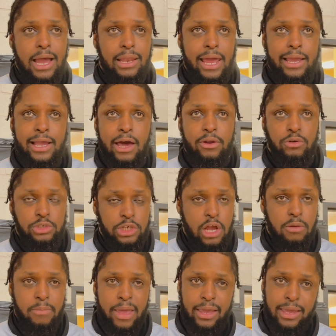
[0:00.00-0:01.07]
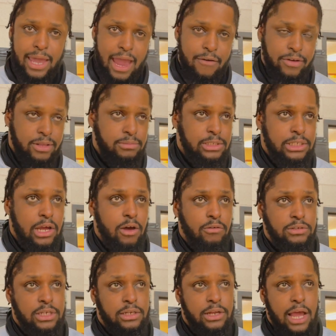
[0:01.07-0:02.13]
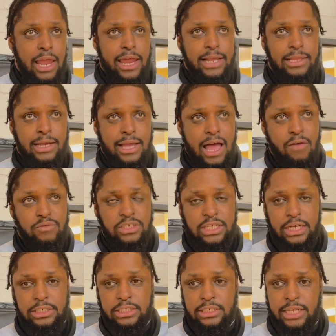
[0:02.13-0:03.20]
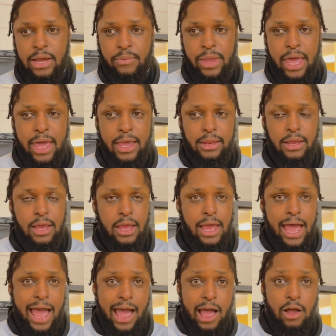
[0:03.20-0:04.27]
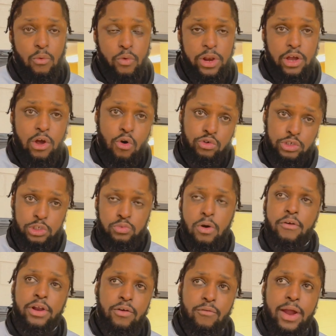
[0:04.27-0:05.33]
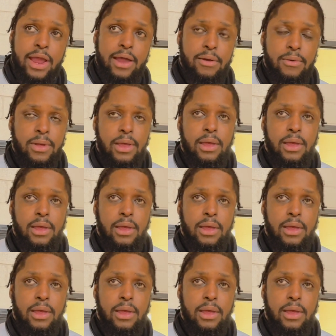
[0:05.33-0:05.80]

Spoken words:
I like how those young men carry themselves, and I like the conversations that we had when the coaches weren't around.